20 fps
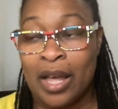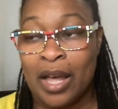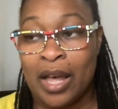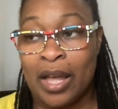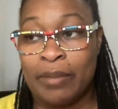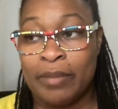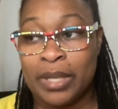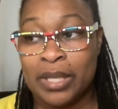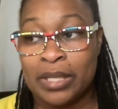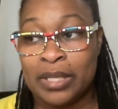
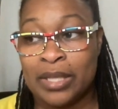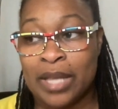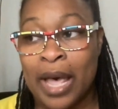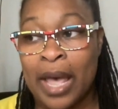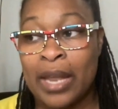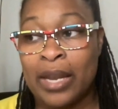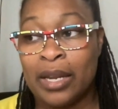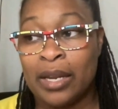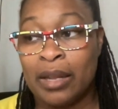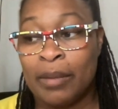I'm
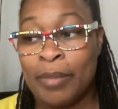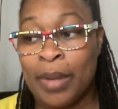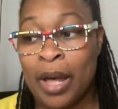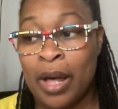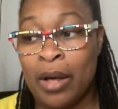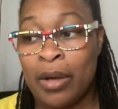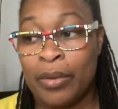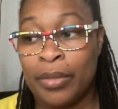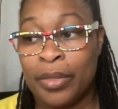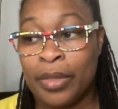excited
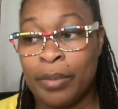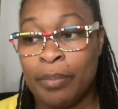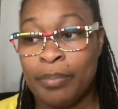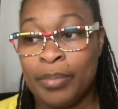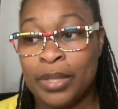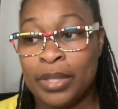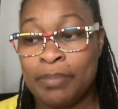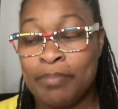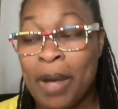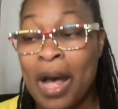about the
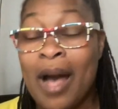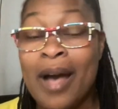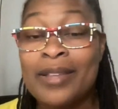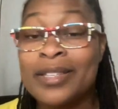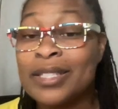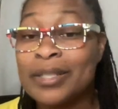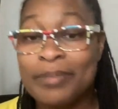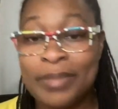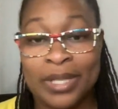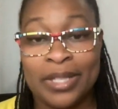
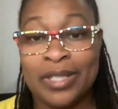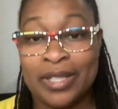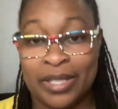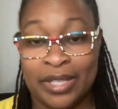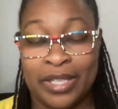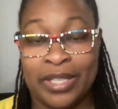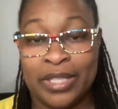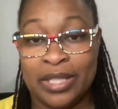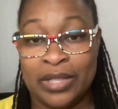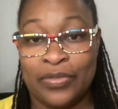
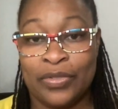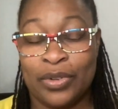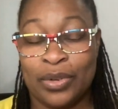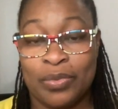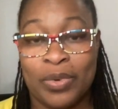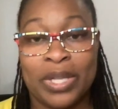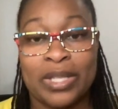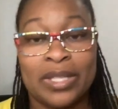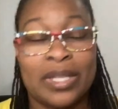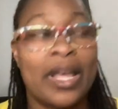possibilities for
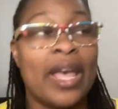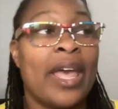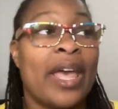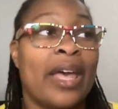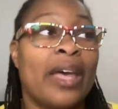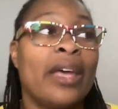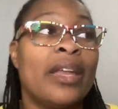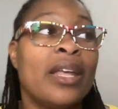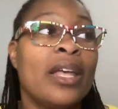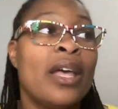what's
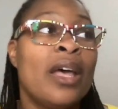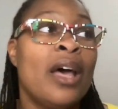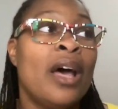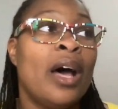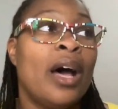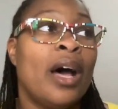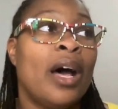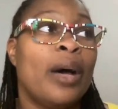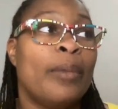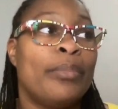ahead.
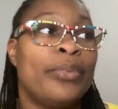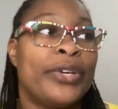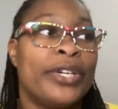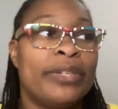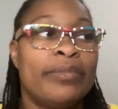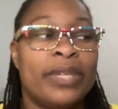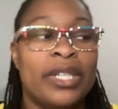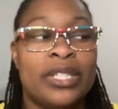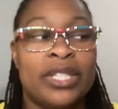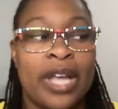Um, pretty
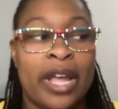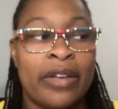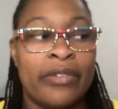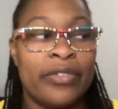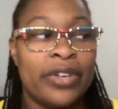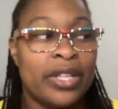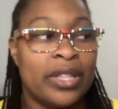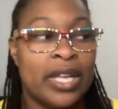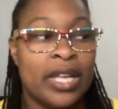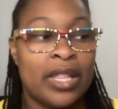much
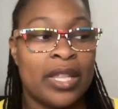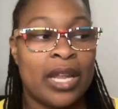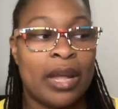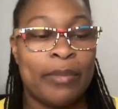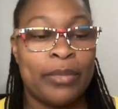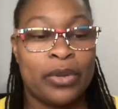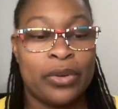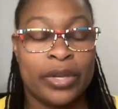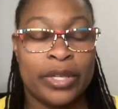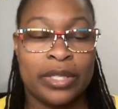everything that
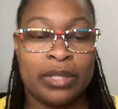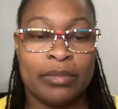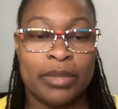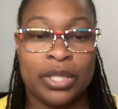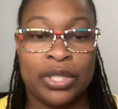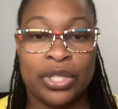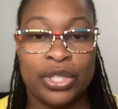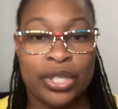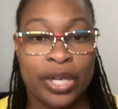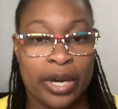I'm going to be
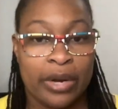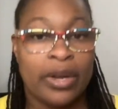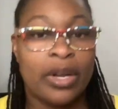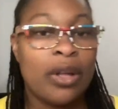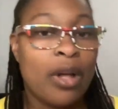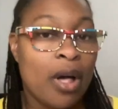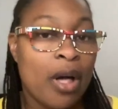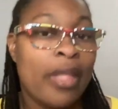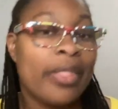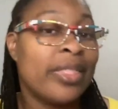
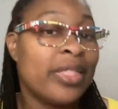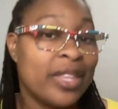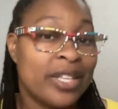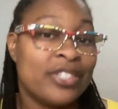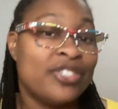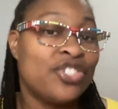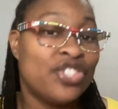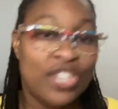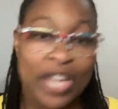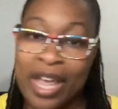sharing on
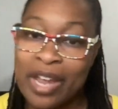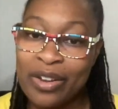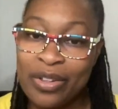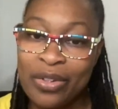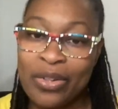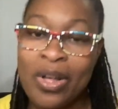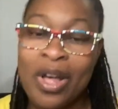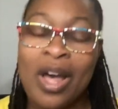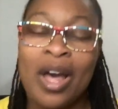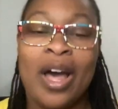this
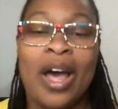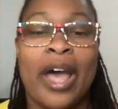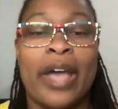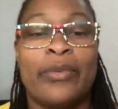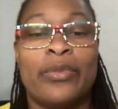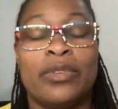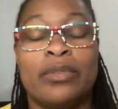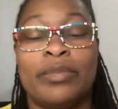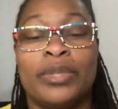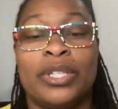channel, I
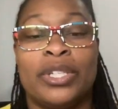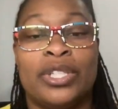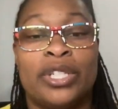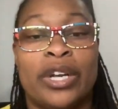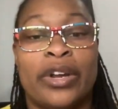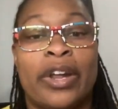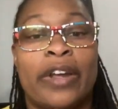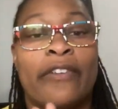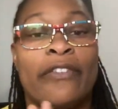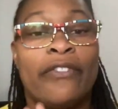will be
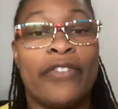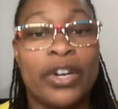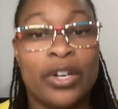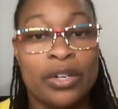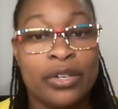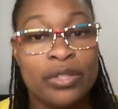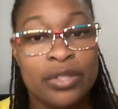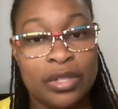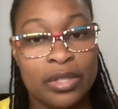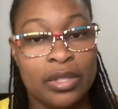sharing
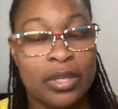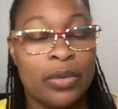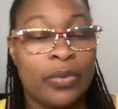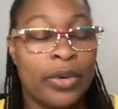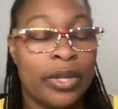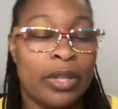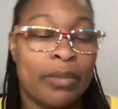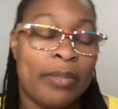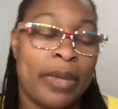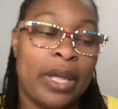first
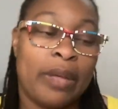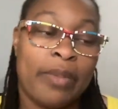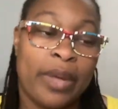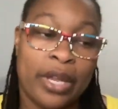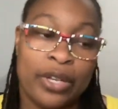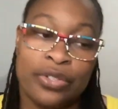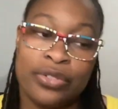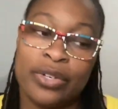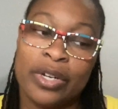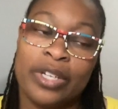with my
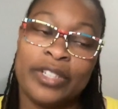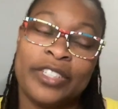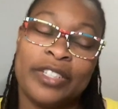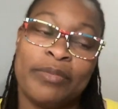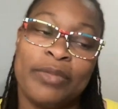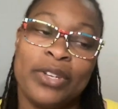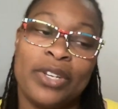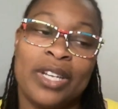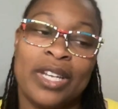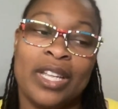Patreon
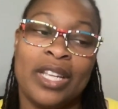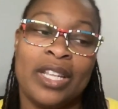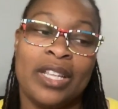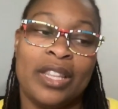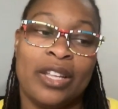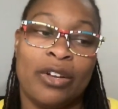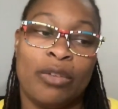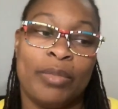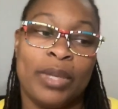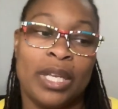community.
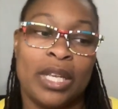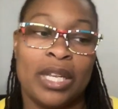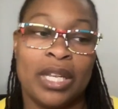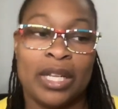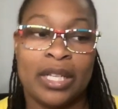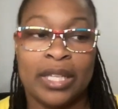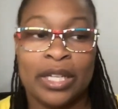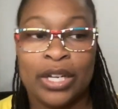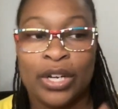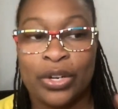They'll be
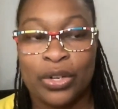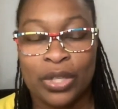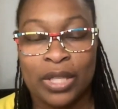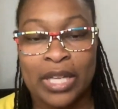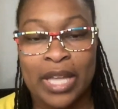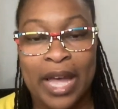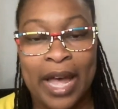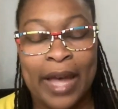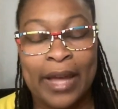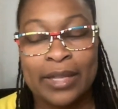getting
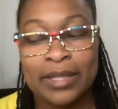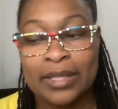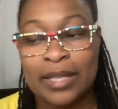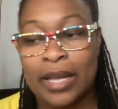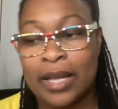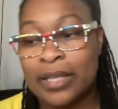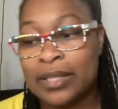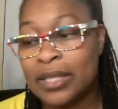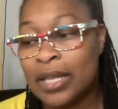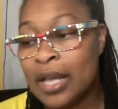early
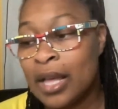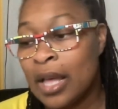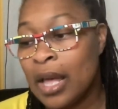access.